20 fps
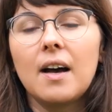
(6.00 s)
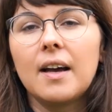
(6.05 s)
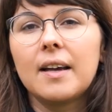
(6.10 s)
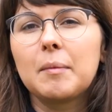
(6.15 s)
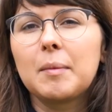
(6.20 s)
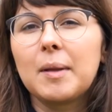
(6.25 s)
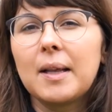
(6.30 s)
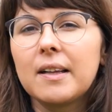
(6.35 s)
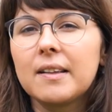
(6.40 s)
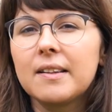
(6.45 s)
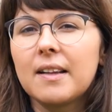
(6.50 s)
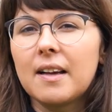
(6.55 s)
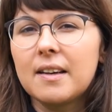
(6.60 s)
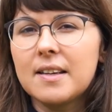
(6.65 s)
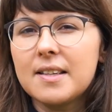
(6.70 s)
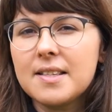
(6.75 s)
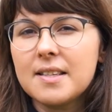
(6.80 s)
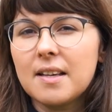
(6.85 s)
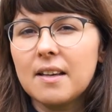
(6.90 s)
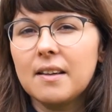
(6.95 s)
I'm
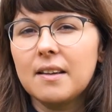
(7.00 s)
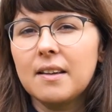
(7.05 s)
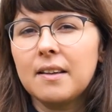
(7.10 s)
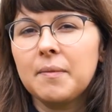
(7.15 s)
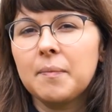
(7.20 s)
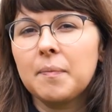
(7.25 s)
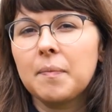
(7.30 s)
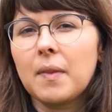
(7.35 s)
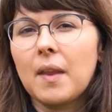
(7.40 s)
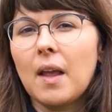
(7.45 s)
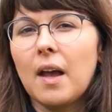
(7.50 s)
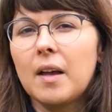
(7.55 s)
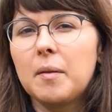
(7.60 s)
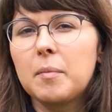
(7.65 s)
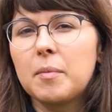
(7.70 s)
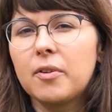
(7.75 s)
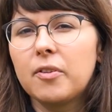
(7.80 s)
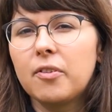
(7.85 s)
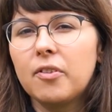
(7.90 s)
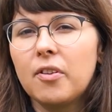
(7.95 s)
Lelde.
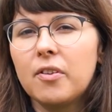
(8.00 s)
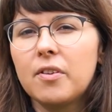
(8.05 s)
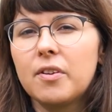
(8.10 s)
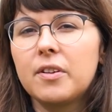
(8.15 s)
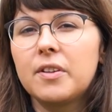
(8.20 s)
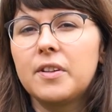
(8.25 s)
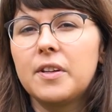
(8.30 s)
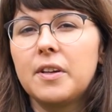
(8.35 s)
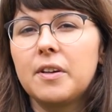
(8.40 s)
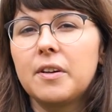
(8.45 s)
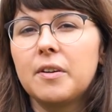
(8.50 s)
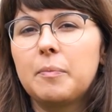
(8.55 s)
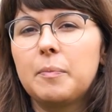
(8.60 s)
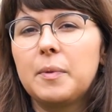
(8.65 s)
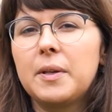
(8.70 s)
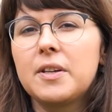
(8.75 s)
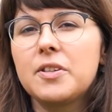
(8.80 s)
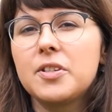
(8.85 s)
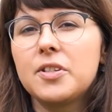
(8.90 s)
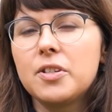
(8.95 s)
I'm a third-year
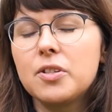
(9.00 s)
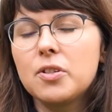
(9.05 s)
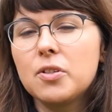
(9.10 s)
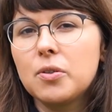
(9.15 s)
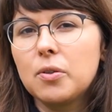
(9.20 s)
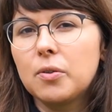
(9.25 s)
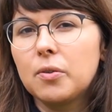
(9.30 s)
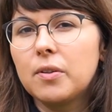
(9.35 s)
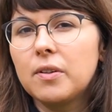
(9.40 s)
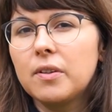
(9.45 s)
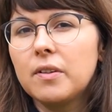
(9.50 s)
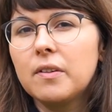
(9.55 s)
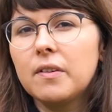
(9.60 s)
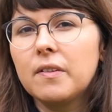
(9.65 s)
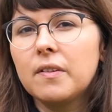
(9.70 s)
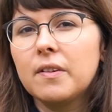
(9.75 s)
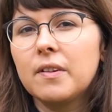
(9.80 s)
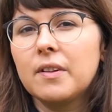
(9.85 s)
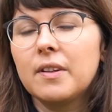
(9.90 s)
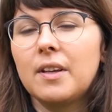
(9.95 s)
PhD
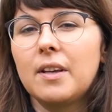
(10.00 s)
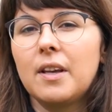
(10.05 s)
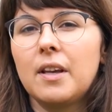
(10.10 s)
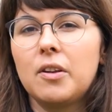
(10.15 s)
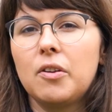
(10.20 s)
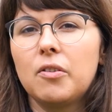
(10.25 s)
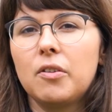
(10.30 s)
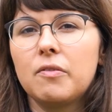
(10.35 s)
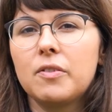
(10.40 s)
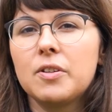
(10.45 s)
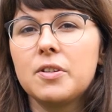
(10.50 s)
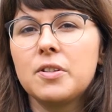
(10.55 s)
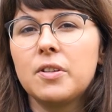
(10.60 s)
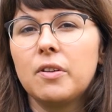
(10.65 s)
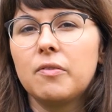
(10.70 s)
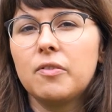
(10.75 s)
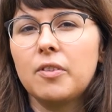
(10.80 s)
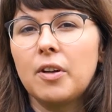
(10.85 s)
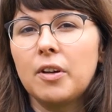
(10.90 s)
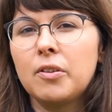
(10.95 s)
student in University
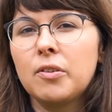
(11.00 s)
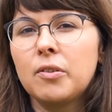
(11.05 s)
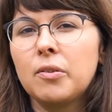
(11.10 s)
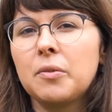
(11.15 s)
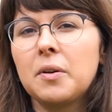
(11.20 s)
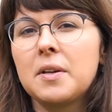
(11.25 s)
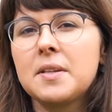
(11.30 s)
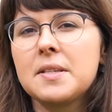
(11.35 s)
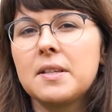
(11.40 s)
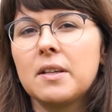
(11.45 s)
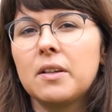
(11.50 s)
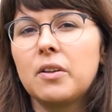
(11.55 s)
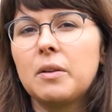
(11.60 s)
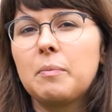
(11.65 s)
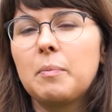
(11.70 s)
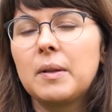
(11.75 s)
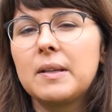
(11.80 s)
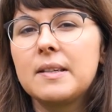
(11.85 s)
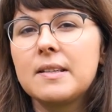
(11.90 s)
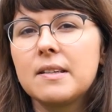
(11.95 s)
of Tartu. I study
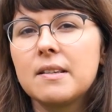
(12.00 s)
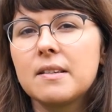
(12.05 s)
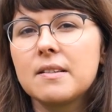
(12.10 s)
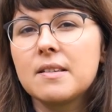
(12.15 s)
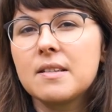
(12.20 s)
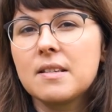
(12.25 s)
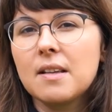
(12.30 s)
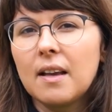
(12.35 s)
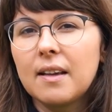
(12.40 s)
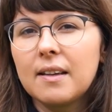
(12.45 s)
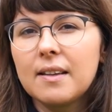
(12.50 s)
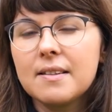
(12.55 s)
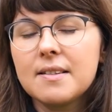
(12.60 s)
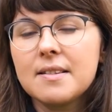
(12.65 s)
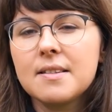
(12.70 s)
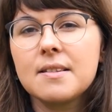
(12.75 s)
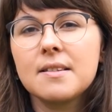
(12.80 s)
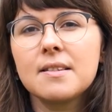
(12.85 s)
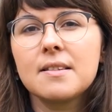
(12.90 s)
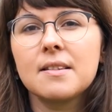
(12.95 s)
political
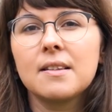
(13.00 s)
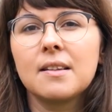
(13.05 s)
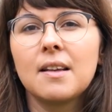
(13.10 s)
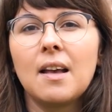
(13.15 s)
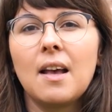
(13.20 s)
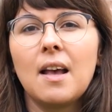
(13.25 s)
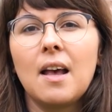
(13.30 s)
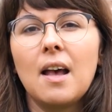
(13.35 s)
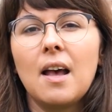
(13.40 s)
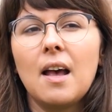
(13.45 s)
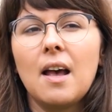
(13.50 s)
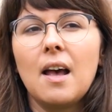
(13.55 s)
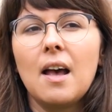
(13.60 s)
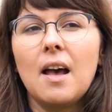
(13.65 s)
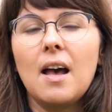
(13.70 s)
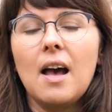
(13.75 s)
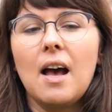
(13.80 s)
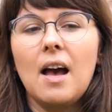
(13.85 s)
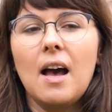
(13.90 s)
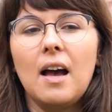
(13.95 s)
science,
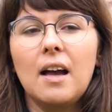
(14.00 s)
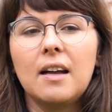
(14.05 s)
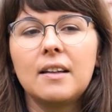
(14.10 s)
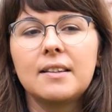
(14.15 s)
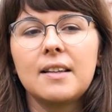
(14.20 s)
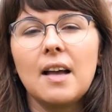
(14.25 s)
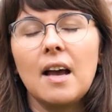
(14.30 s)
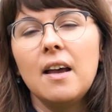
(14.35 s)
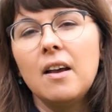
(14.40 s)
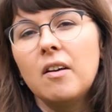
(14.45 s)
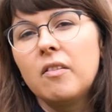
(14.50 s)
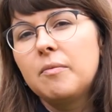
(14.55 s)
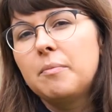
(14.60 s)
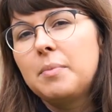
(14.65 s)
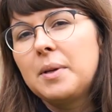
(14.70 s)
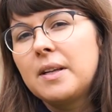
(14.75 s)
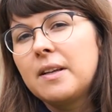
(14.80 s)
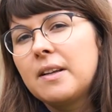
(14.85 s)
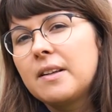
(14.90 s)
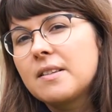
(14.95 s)
and I have
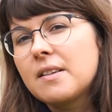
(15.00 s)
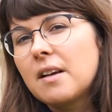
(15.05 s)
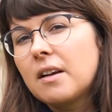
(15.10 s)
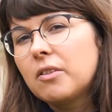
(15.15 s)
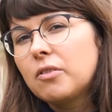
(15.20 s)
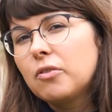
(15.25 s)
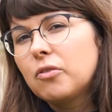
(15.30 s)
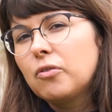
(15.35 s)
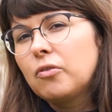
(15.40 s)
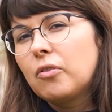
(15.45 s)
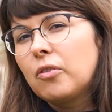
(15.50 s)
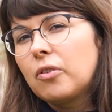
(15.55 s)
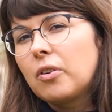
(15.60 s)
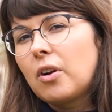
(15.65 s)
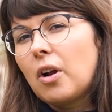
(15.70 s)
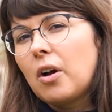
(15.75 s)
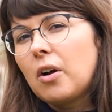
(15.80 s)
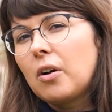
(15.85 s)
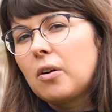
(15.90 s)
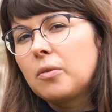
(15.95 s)
been in Tartu for
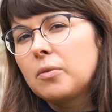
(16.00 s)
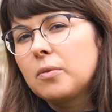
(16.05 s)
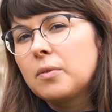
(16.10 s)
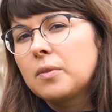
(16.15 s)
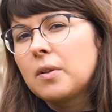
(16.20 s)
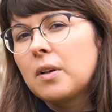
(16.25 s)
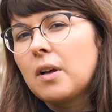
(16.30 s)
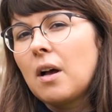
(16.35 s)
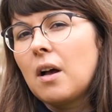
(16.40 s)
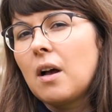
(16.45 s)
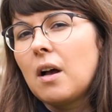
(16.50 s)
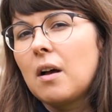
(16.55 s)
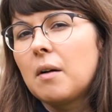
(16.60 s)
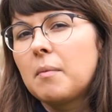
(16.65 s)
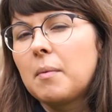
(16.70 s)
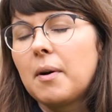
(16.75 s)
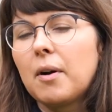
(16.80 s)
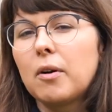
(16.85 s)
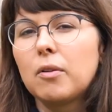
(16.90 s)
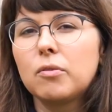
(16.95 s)
now
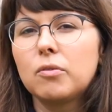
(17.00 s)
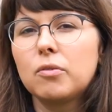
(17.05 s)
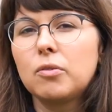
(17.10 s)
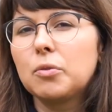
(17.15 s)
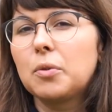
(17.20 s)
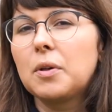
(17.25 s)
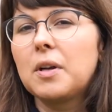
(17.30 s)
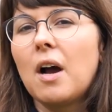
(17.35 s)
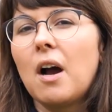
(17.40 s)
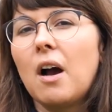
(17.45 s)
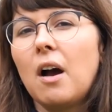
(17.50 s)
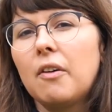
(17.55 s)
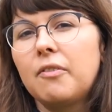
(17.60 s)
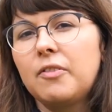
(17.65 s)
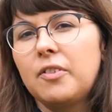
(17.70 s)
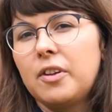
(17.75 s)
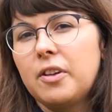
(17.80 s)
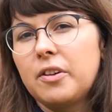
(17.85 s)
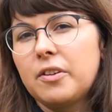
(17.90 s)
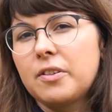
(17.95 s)
about
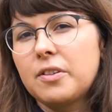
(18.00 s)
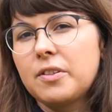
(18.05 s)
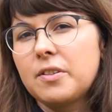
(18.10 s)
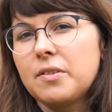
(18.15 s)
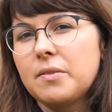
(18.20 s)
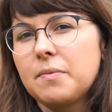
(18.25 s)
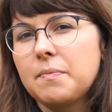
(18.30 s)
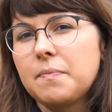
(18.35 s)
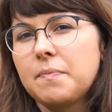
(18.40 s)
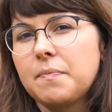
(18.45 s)
2.5 years.